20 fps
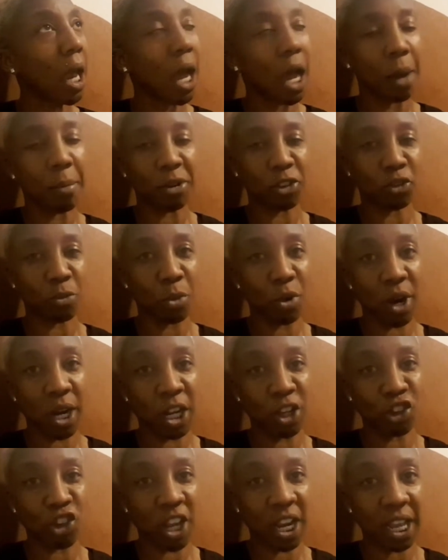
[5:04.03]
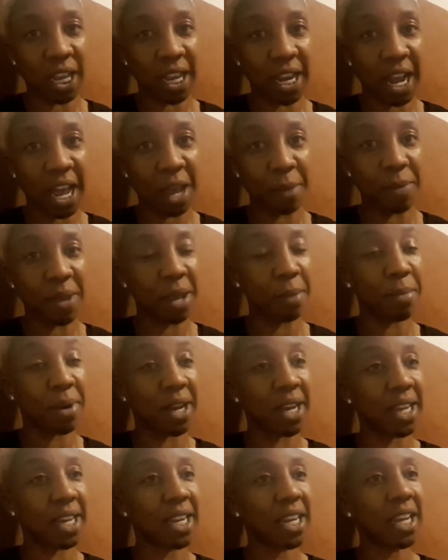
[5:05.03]
How much more energetic can I be?
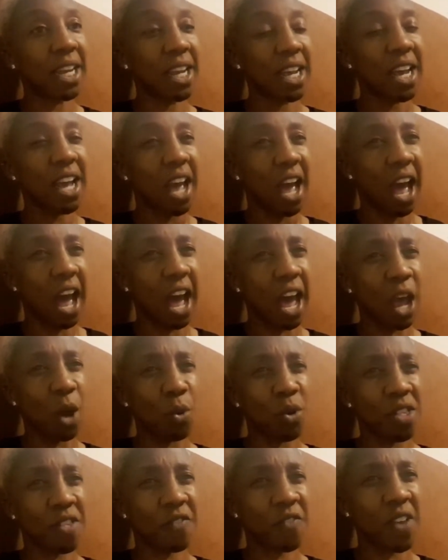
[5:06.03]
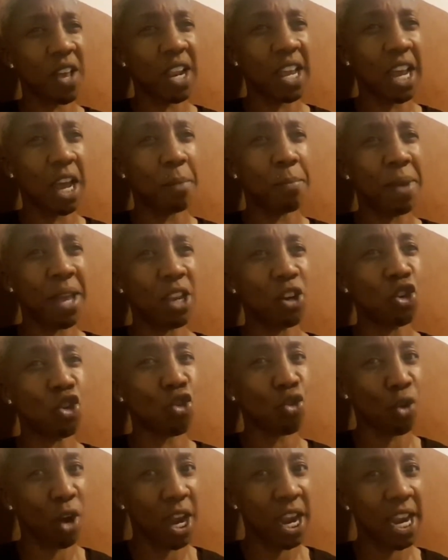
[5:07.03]
But I was feeling a bit
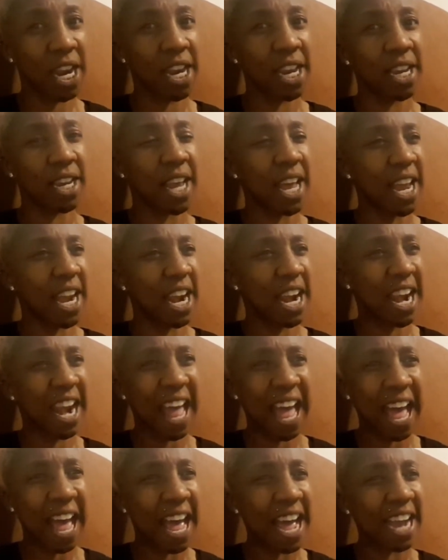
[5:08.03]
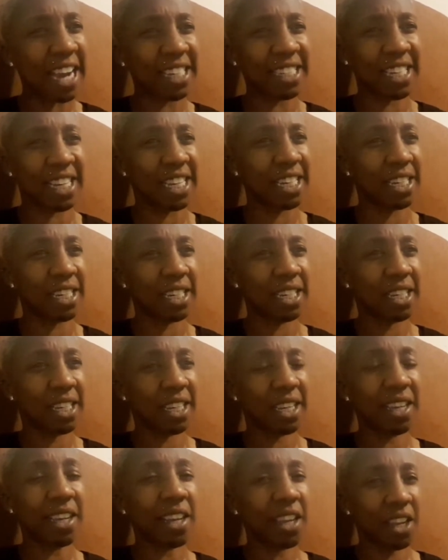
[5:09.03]
drained and lagged and
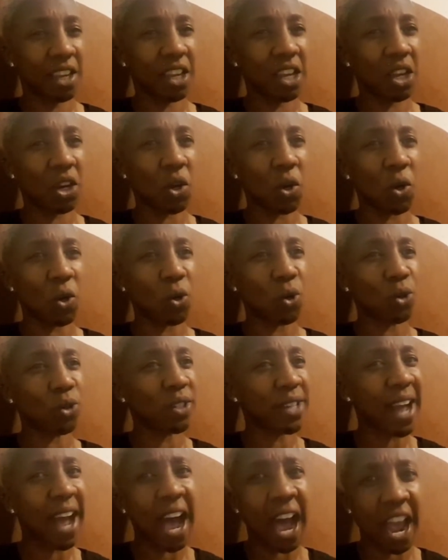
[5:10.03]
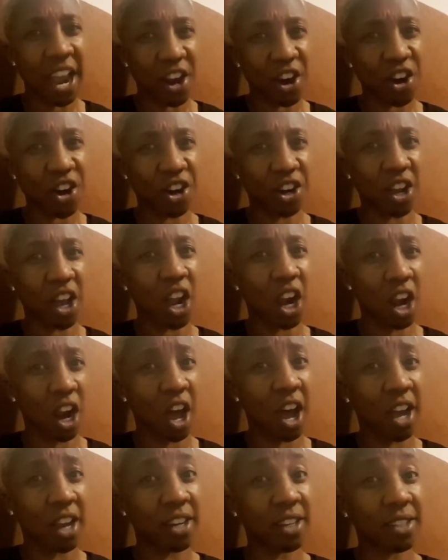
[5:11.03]
you know, tired a
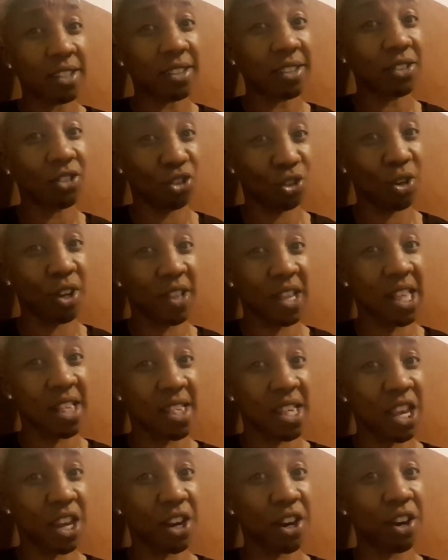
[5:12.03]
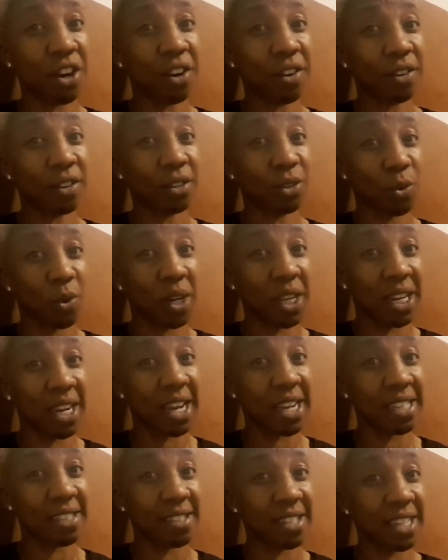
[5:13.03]
lot during this year,
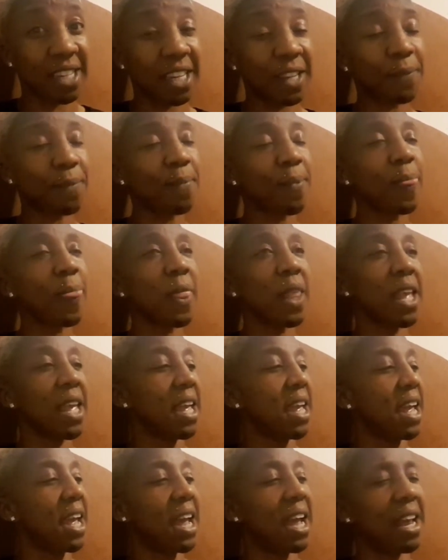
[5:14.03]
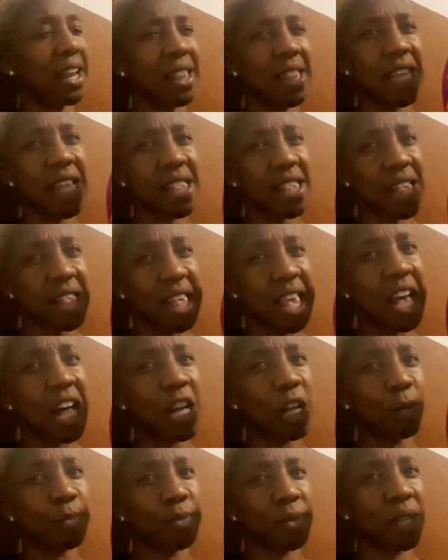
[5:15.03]
2019, and this has
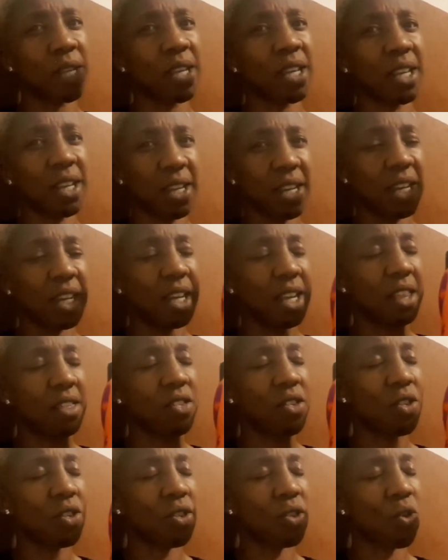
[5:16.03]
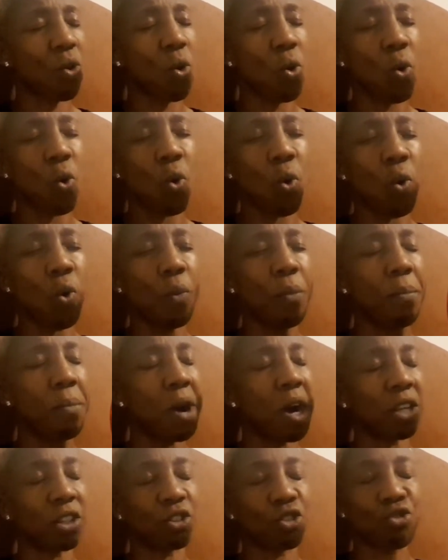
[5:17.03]
helped so
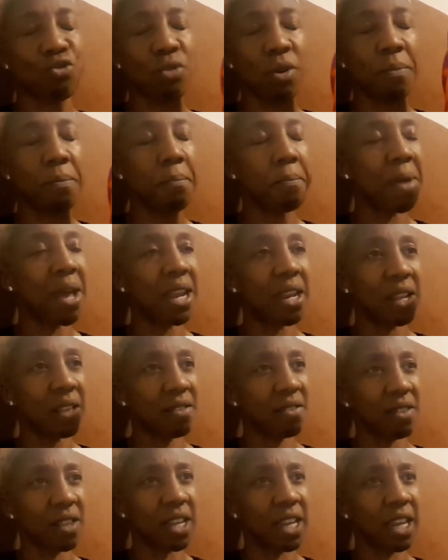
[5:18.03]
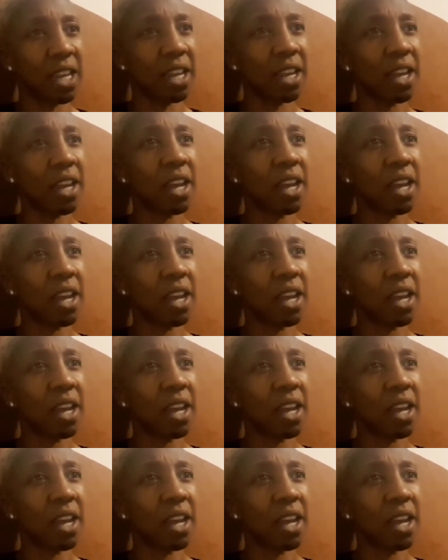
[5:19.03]
much, tremendously.